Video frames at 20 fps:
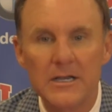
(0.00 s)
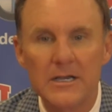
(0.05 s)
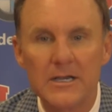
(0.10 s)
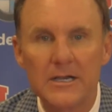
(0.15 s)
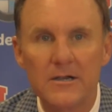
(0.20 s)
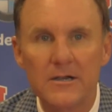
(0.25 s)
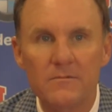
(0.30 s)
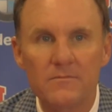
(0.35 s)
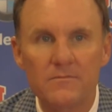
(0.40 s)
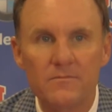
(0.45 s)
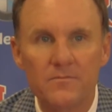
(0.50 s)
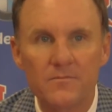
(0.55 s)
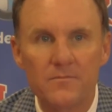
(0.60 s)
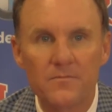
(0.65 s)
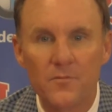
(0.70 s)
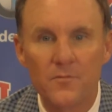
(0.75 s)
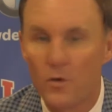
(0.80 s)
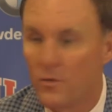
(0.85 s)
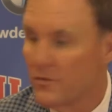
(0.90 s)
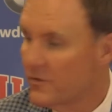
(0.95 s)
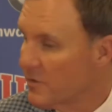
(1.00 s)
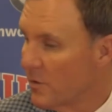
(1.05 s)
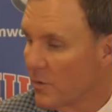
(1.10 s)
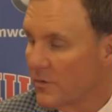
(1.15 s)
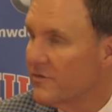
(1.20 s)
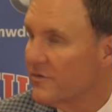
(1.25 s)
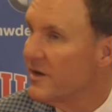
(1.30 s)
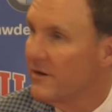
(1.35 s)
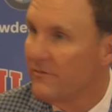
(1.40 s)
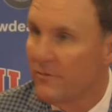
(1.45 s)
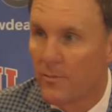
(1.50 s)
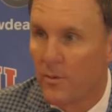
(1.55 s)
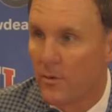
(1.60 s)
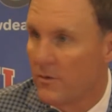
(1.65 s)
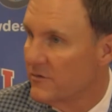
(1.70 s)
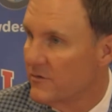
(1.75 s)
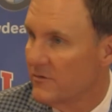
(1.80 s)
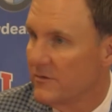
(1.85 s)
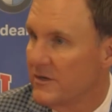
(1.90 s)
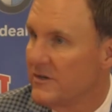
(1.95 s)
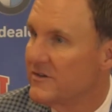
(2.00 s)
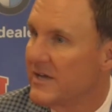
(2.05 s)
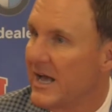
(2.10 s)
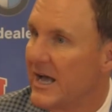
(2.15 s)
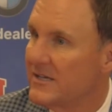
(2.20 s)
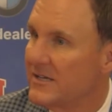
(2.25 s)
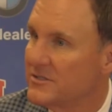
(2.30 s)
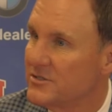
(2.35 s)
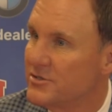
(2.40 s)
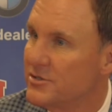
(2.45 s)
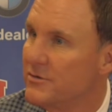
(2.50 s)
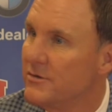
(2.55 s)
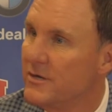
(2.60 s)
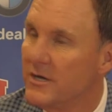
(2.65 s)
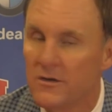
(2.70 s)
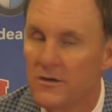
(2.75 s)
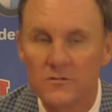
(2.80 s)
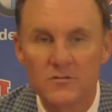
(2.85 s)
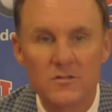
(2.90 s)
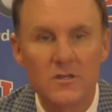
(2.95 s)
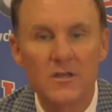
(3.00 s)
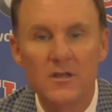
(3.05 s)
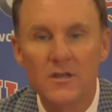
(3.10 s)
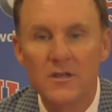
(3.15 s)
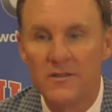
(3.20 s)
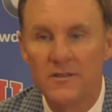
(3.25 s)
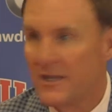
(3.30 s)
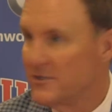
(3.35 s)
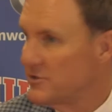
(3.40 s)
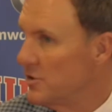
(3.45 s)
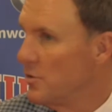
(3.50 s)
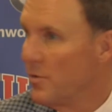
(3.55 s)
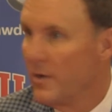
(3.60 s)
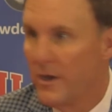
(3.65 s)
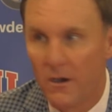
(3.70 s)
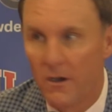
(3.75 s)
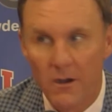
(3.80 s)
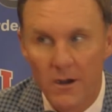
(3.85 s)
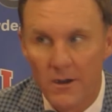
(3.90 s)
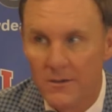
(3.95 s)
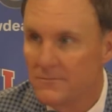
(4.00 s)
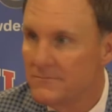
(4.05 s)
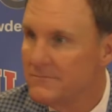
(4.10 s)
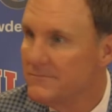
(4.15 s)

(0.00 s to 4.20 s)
Um, we've only scored seven points on these guys in two years. That's who we are.